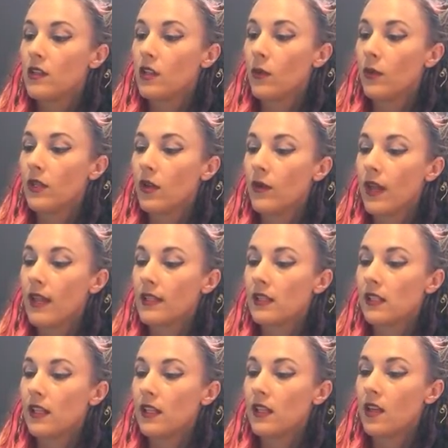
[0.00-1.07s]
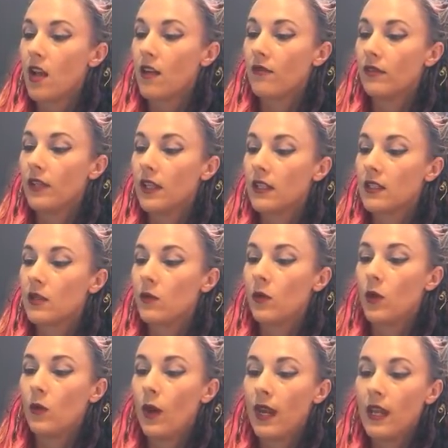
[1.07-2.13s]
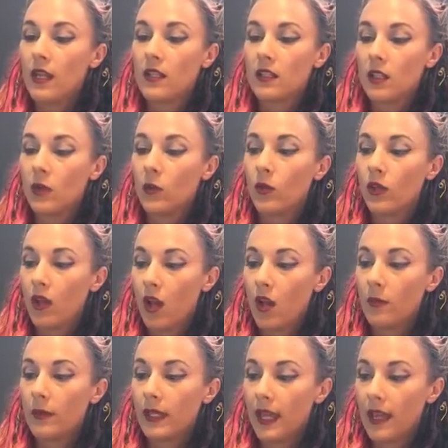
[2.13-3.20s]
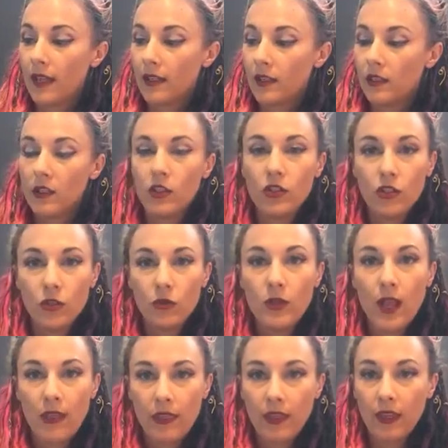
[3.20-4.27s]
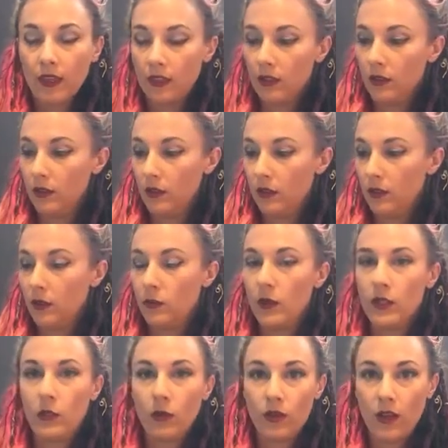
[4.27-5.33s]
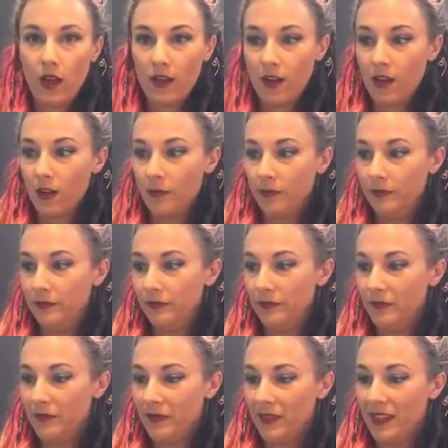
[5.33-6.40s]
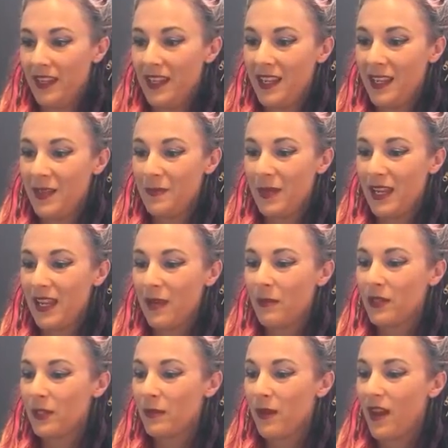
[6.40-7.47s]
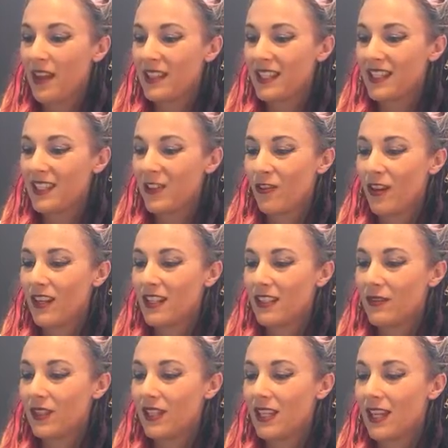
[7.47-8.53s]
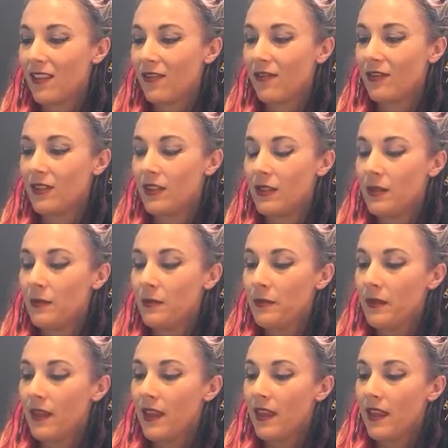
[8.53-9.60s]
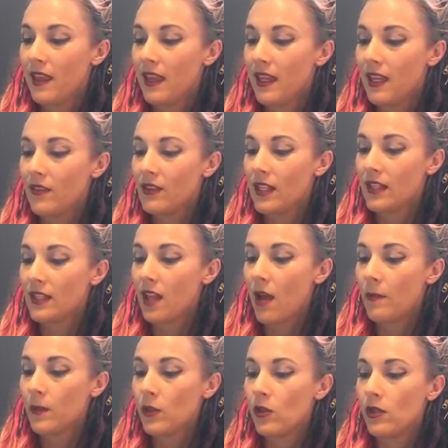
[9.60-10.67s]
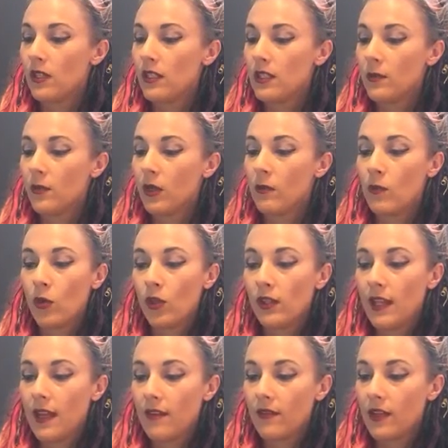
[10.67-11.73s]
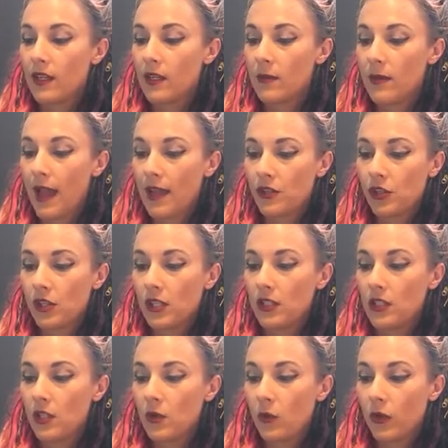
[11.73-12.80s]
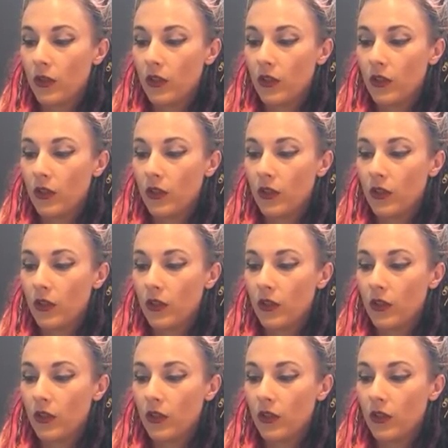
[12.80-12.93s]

So we don't escalate the conflict. We wait until we're calm again. Do nothing when you are not calm. Being able to pause is the greatest gift. It gives us the opportunity to bring more love and compassion into the